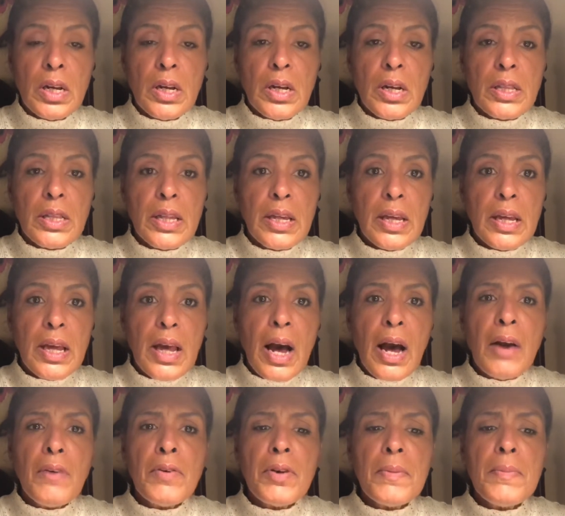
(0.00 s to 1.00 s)
The I
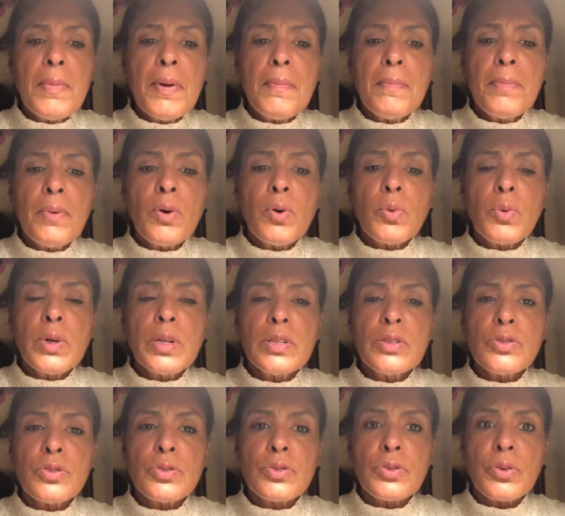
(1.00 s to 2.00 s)
remember when
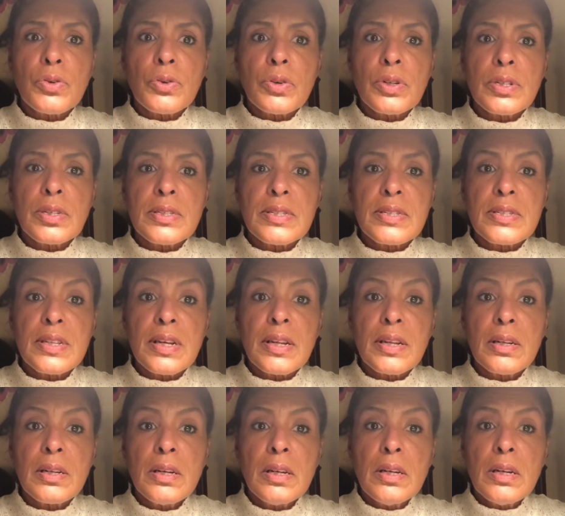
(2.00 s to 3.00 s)
stories that
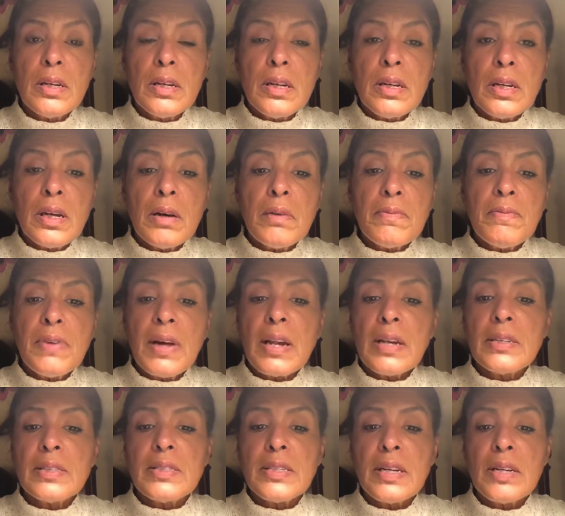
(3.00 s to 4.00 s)
help
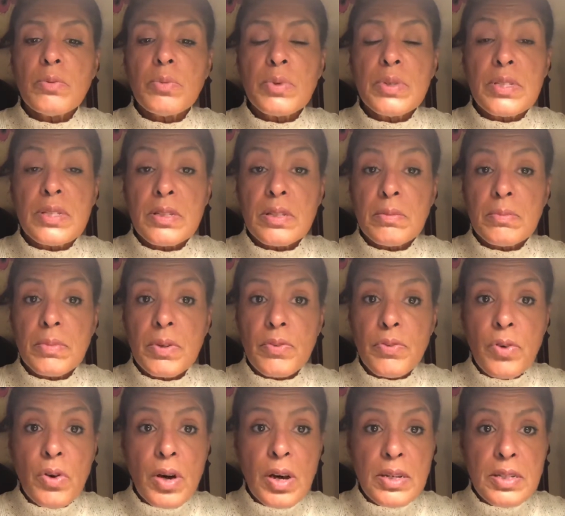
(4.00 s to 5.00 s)
validate wisdom
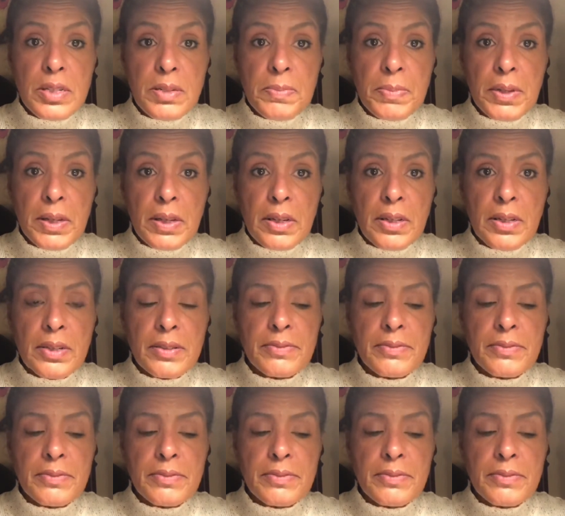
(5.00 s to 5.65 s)
before I speak.